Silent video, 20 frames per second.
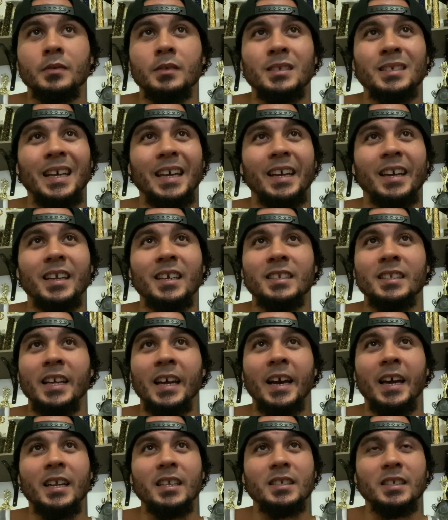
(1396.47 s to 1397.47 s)
take it a
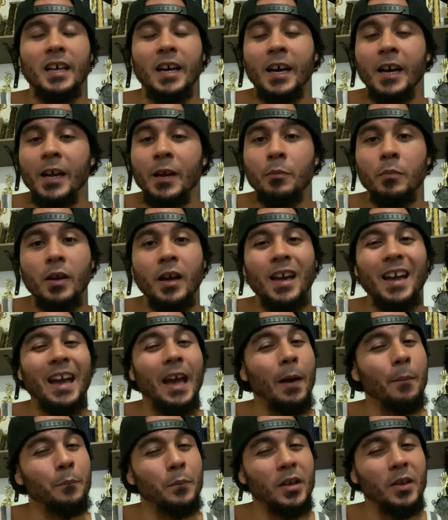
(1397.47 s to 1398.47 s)
day at a time
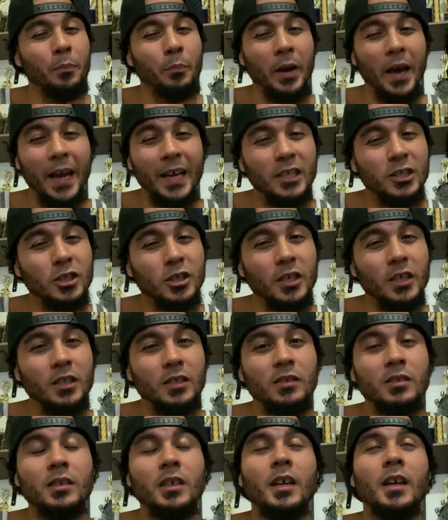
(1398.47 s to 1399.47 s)
and be
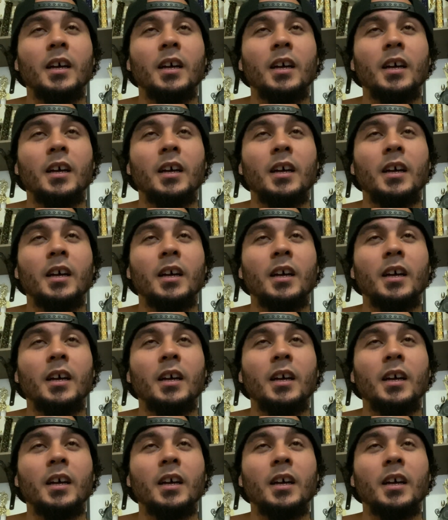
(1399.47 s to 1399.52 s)
patient.